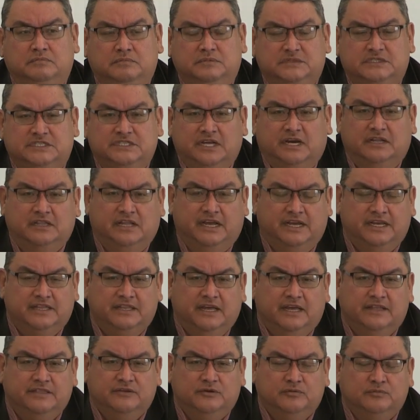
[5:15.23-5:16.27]
It's not like
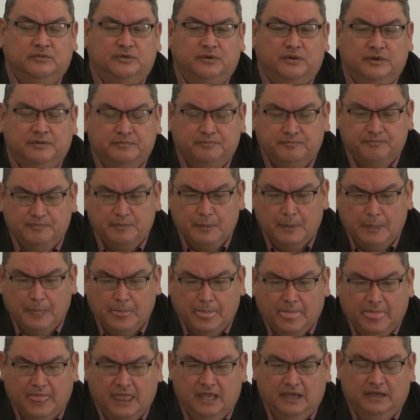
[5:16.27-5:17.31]
that no more.
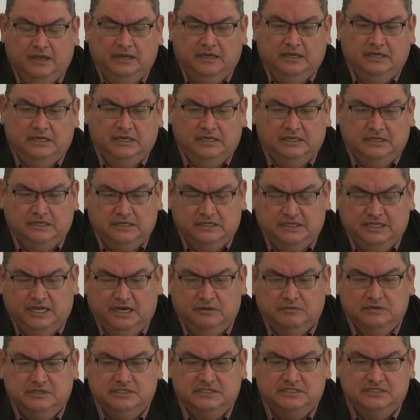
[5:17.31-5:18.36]

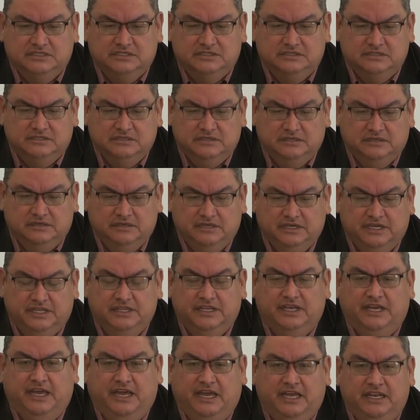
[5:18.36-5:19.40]
That was in
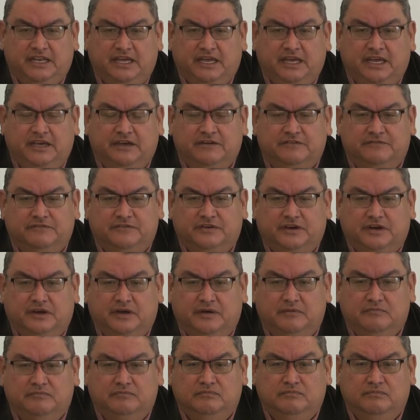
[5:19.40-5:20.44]
the heyday of
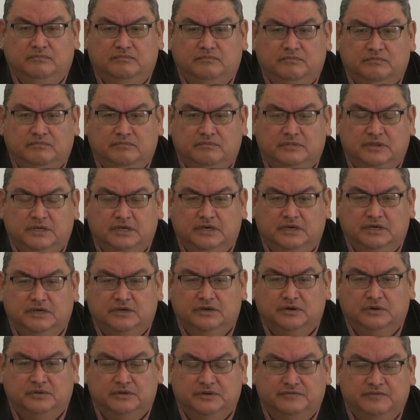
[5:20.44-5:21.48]
the
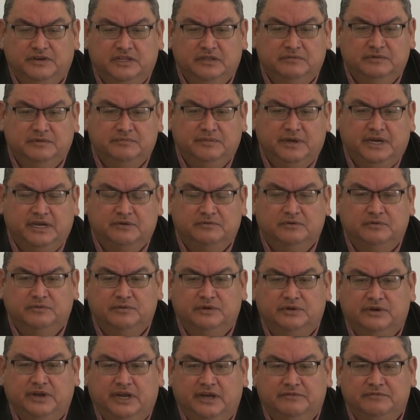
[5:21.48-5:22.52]
coal development back when
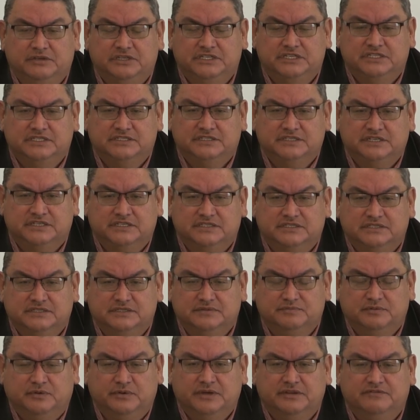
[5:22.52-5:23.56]
we were averaging
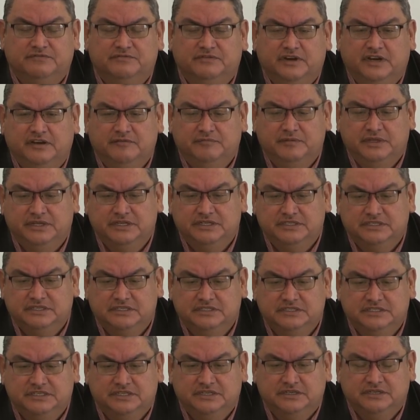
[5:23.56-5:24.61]
6.5 million
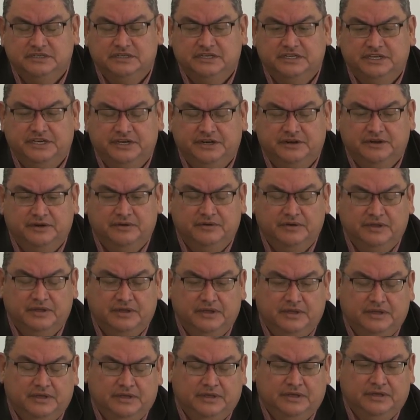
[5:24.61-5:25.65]
tons a year
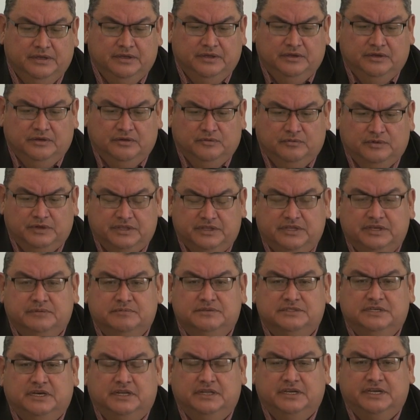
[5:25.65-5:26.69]
with the
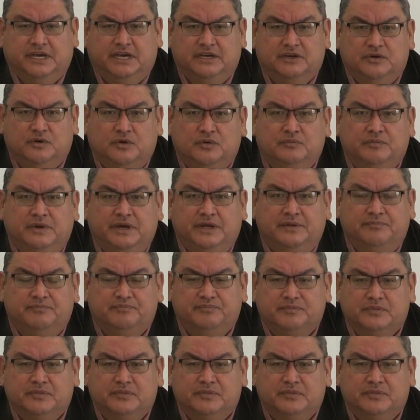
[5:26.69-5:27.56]
Upsalagat coal mine.